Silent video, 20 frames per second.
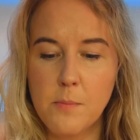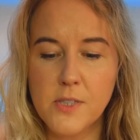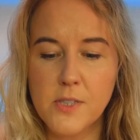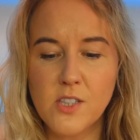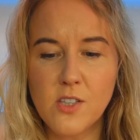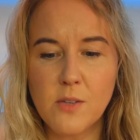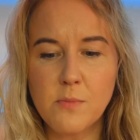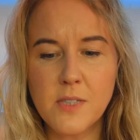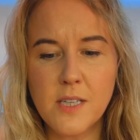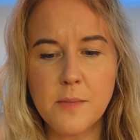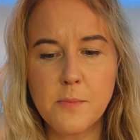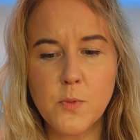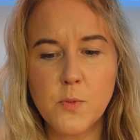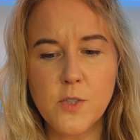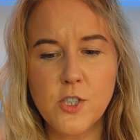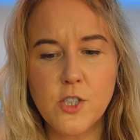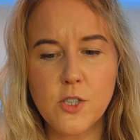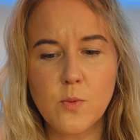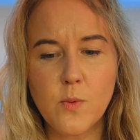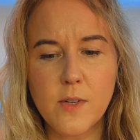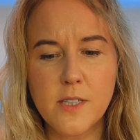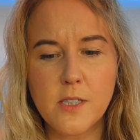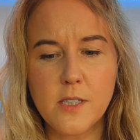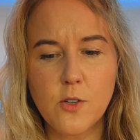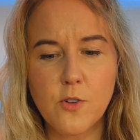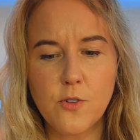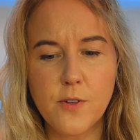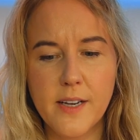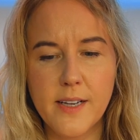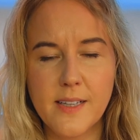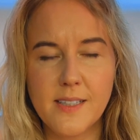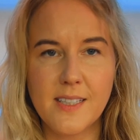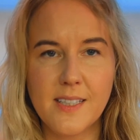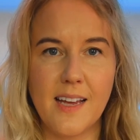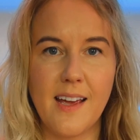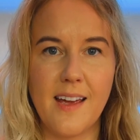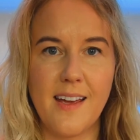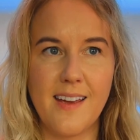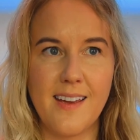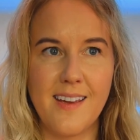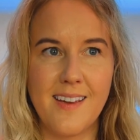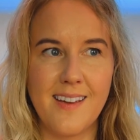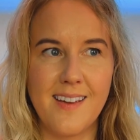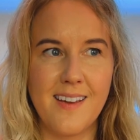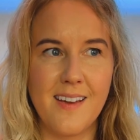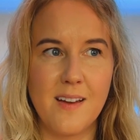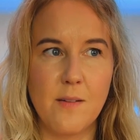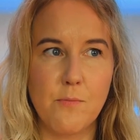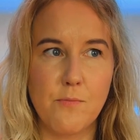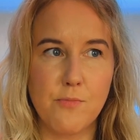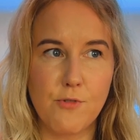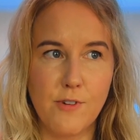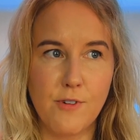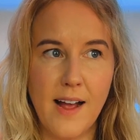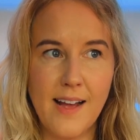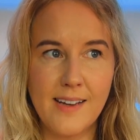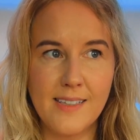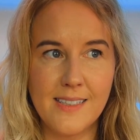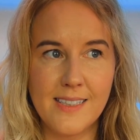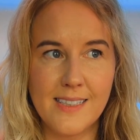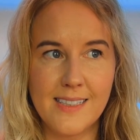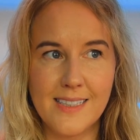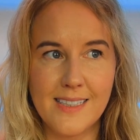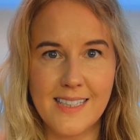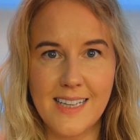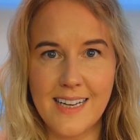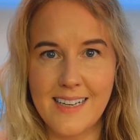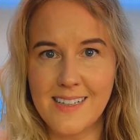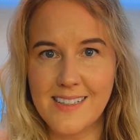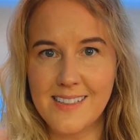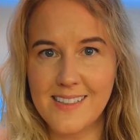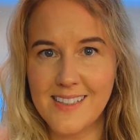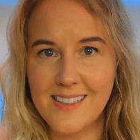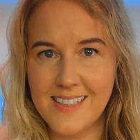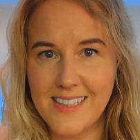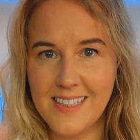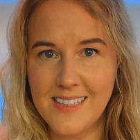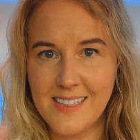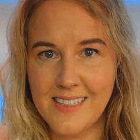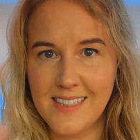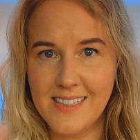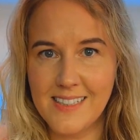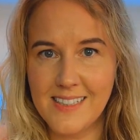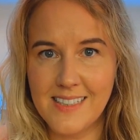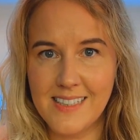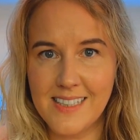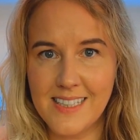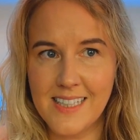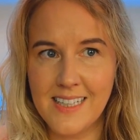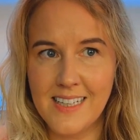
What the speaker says: sometimes we just want to create a branded and consistent